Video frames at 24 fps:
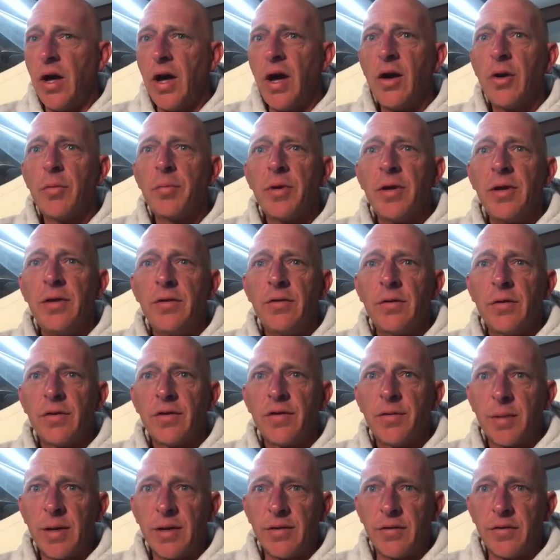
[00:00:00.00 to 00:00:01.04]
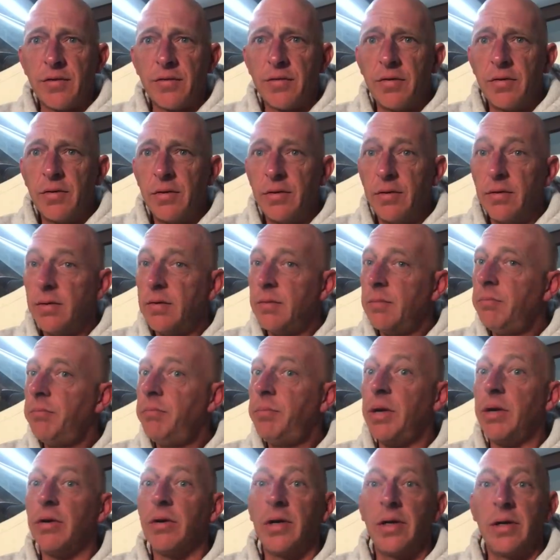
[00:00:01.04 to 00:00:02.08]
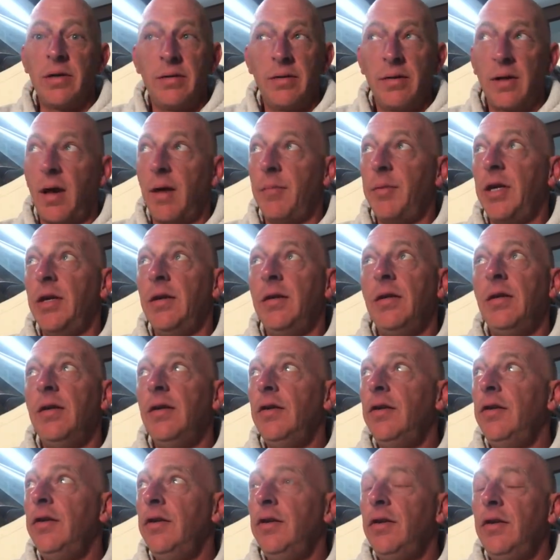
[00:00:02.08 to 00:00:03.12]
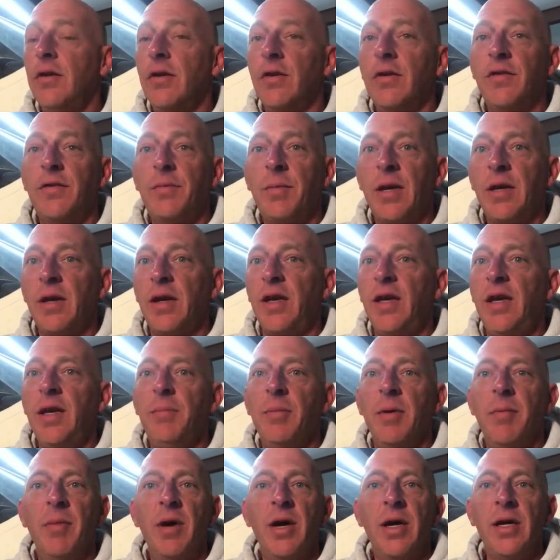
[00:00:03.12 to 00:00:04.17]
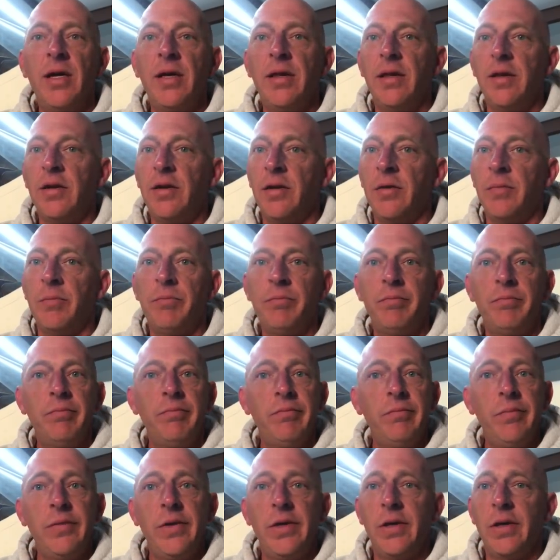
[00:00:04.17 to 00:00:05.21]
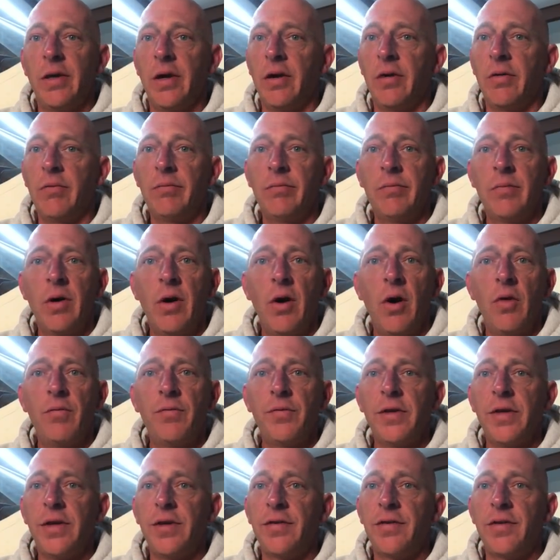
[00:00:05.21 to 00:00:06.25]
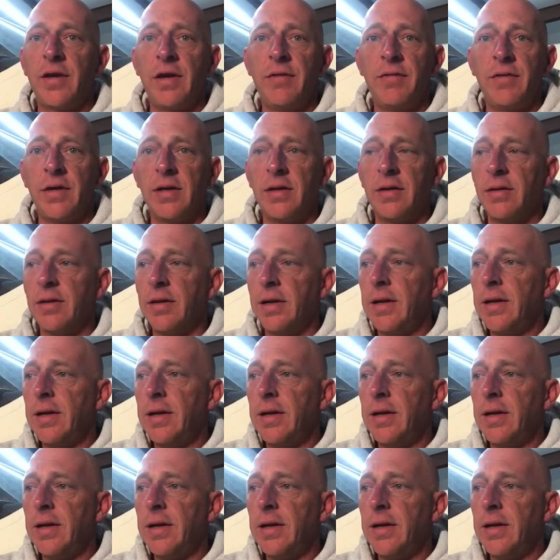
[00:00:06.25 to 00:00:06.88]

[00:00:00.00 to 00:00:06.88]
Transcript: Airplanes are expensive, period. I mean, you're gonna spend a heap of money that you know, hopefully you saved it.